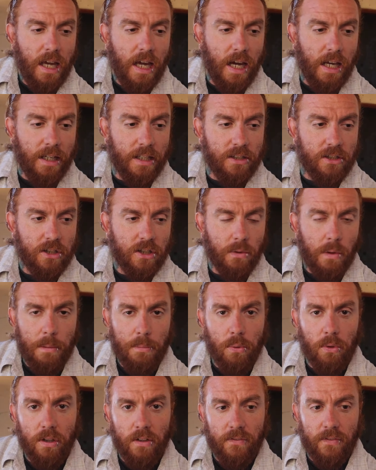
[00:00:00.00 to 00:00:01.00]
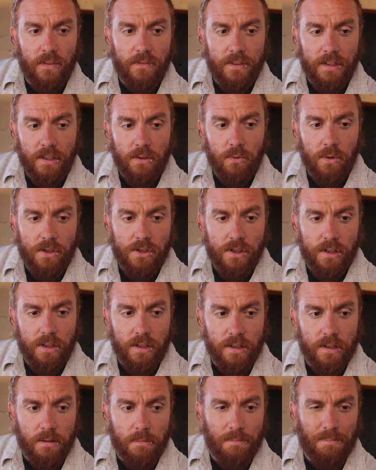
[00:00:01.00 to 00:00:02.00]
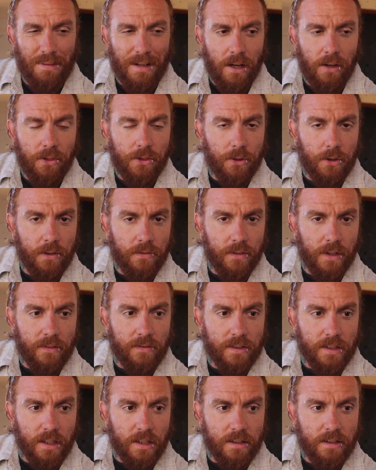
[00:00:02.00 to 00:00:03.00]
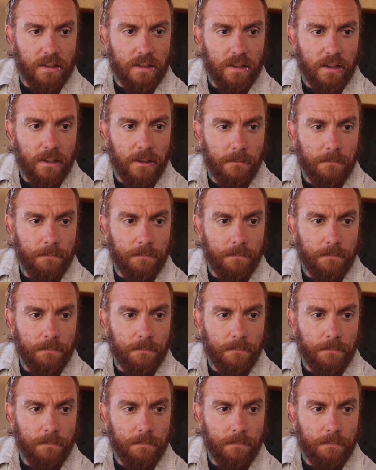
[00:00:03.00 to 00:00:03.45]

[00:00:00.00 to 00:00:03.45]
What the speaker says: and it's 3 pula 50, which is about 35 cents,